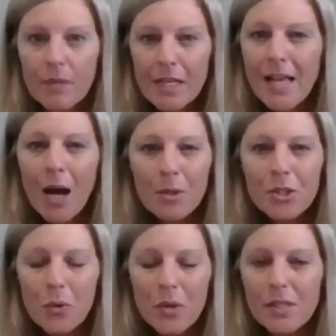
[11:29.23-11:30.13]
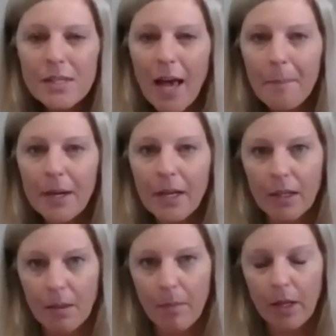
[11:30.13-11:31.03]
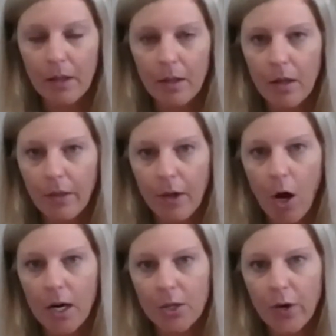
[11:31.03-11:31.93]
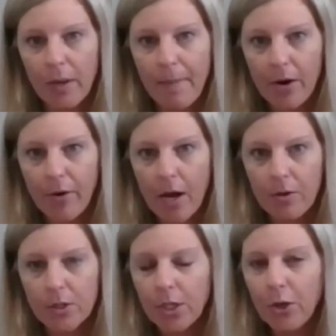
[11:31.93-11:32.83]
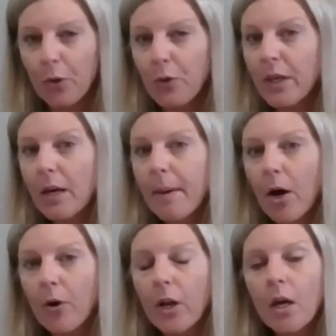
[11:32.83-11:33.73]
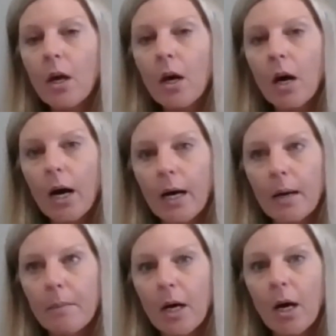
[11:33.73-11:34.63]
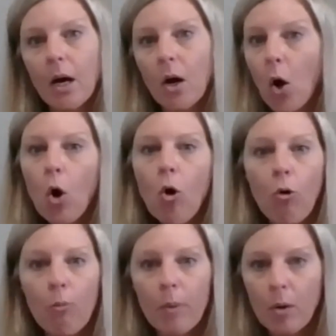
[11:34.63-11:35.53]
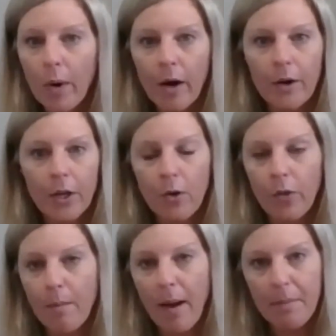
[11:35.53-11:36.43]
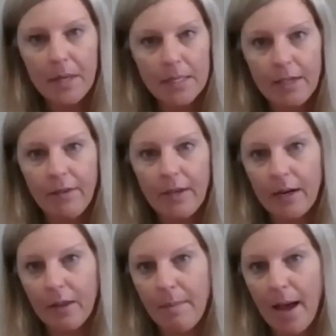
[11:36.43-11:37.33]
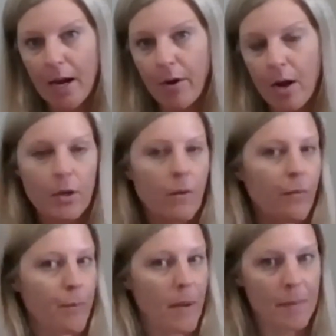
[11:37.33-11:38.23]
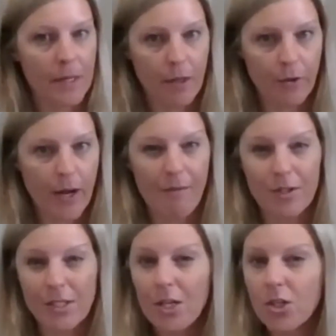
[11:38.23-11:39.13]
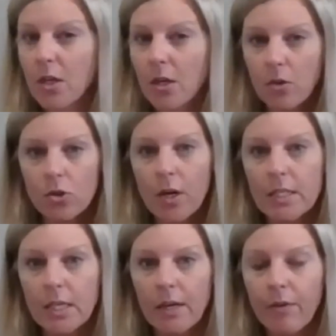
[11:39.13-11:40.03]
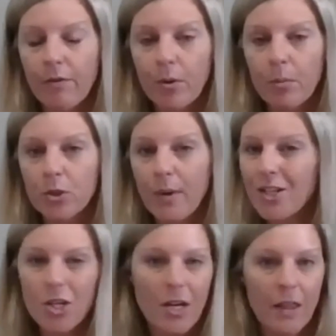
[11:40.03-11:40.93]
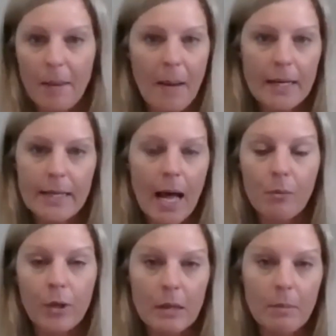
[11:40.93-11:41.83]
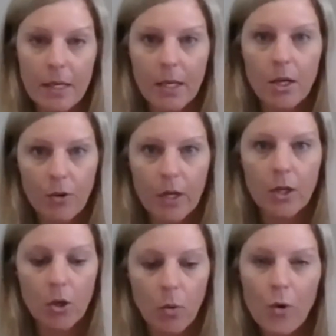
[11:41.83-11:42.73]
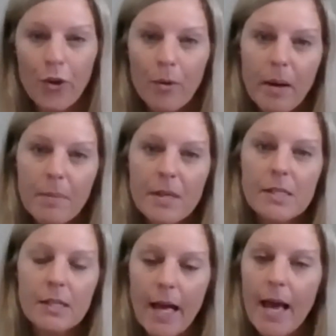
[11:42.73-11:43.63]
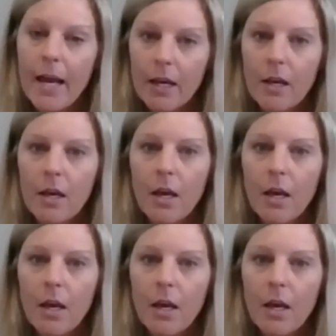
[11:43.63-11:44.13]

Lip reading: is how much noise is happening in the auditory background. You think about a home where there might be a TV on in the background, there might be another conversation, and you're trying to give a verbal direction, and they might not really be hearing you, or there might be a delay